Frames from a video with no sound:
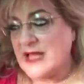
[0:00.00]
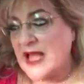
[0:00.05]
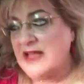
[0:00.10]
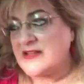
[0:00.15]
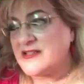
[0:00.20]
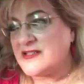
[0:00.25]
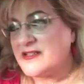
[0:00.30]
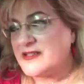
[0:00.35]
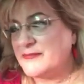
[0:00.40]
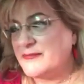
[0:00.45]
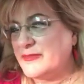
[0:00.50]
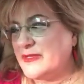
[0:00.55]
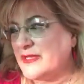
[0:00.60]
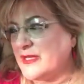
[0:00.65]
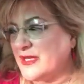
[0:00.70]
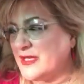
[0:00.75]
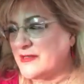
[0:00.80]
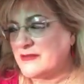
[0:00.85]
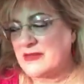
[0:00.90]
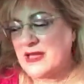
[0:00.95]
I just
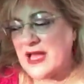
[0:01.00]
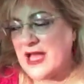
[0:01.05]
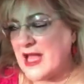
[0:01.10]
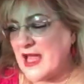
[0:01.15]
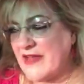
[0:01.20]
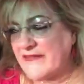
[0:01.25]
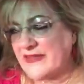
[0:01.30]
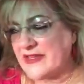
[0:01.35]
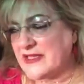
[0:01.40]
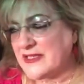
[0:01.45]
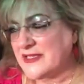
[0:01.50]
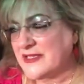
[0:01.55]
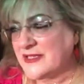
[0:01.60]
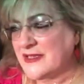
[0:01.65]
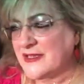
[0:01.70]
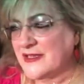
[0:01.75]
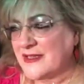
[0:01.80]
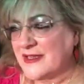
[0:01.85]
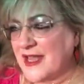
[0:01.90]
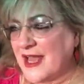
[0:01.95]
admit I
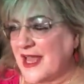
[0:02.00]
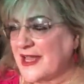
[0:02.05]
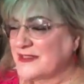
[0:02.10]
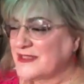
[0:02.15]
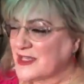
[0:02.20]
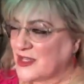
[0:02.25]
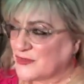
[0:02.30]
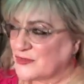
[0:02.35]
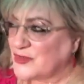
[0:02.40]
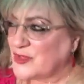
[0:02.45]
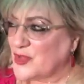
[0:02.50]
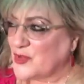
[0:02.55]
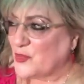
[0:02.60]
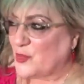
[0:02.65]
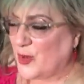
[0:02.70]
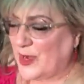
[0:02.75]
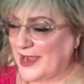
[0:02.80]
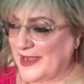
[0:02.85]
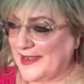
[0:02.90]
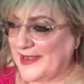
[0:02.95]
haven't. I don't know
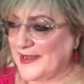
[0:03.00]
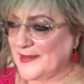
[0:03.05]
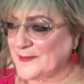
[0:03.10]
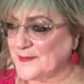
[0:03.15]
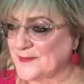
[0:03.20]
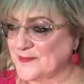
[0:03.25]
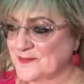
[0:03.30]
why.